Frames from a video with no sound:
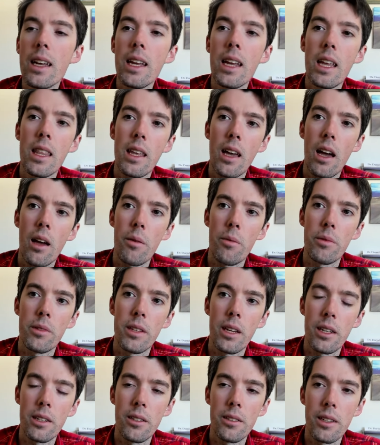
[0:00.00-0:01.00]
in that
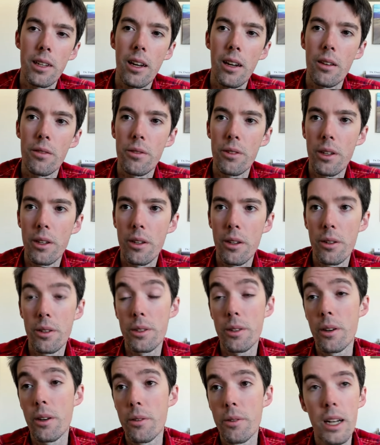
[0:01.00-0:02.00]
section of the California
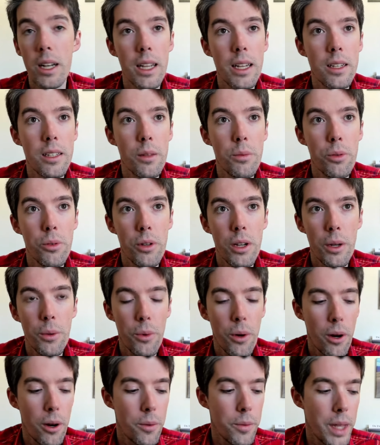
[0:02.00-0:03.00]
coast already to the point
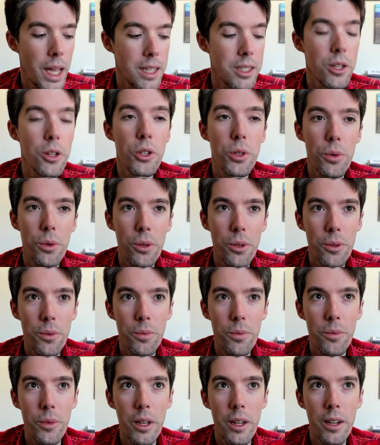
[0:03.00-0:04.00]
where, as
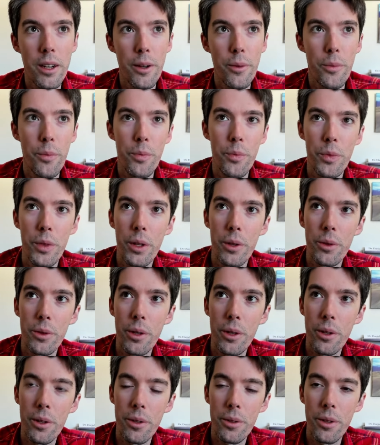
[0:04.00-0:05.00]
usual, uh, the,
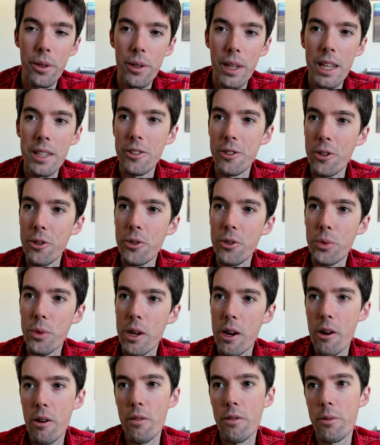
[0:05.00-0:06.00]
the, the less news
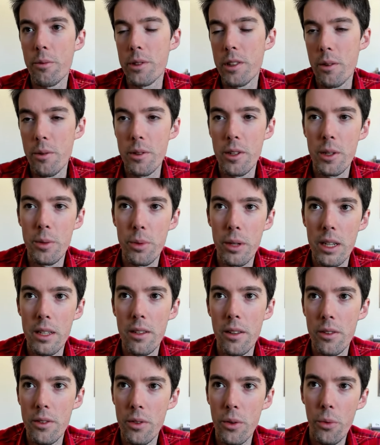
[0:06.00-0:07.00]
we hear from some of these
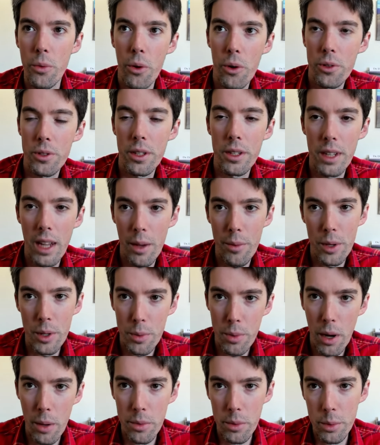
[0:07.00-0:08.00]
places, the worse the damage
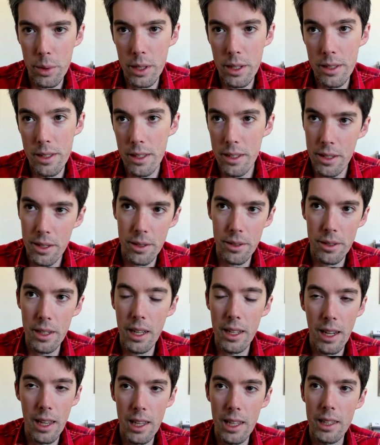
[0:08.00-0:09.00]
probably is initially.
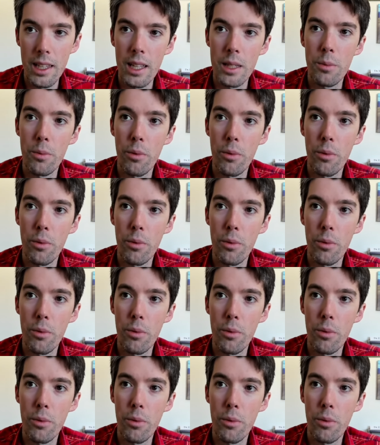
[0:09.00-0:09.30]
And I think that's